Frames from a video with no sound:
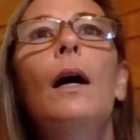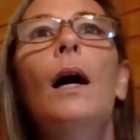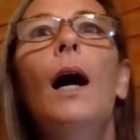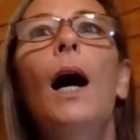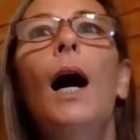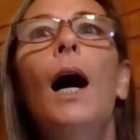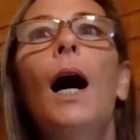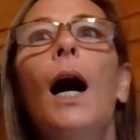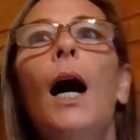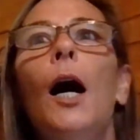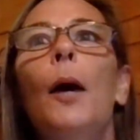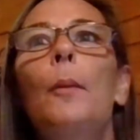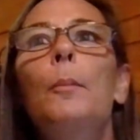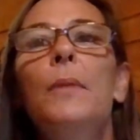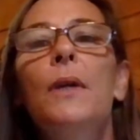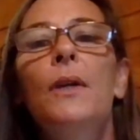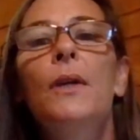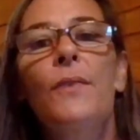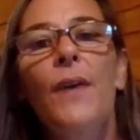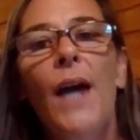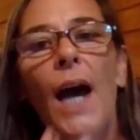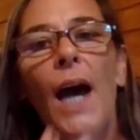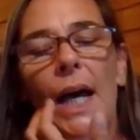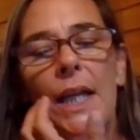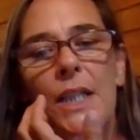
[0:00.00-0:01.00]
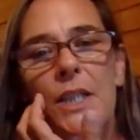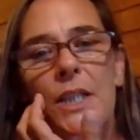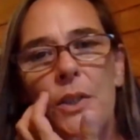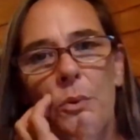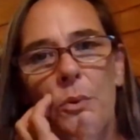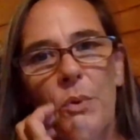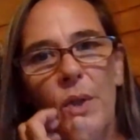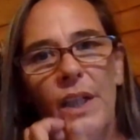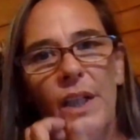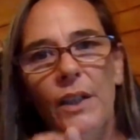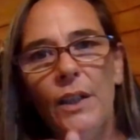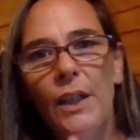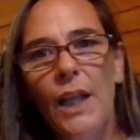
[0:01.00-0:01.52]
um, you've got to
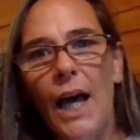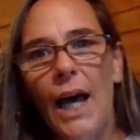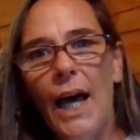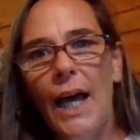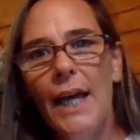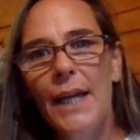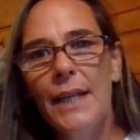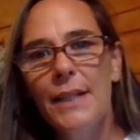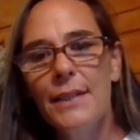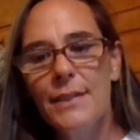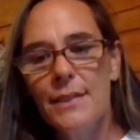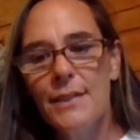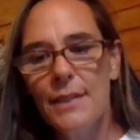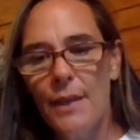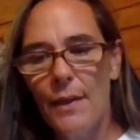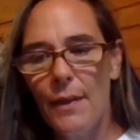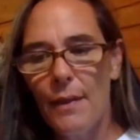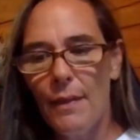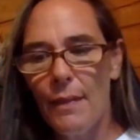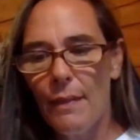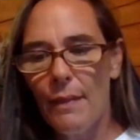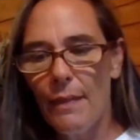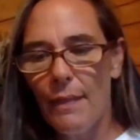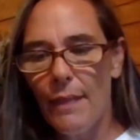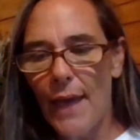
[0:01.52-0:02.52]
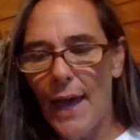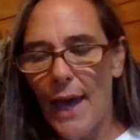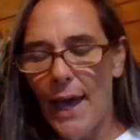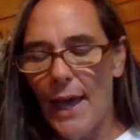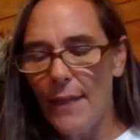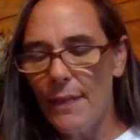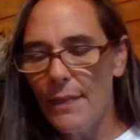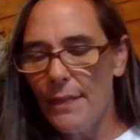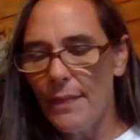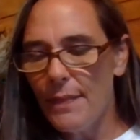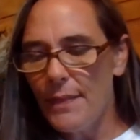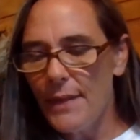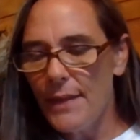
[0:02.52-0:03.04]
realize
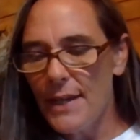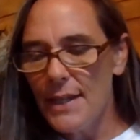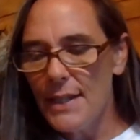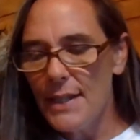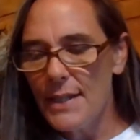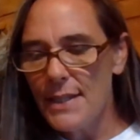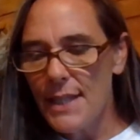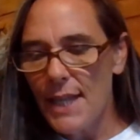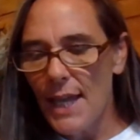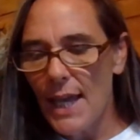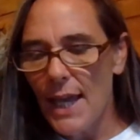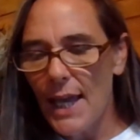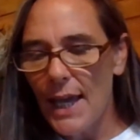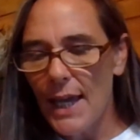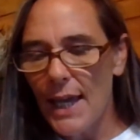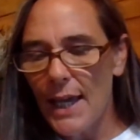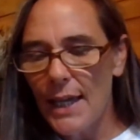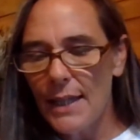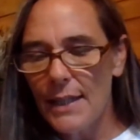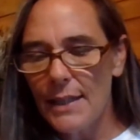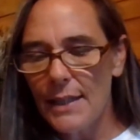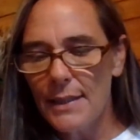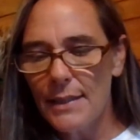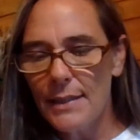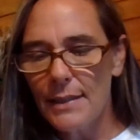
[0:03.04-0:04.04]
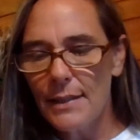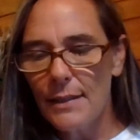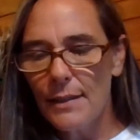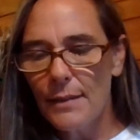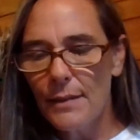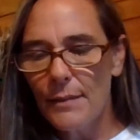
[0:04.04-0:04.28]
that these things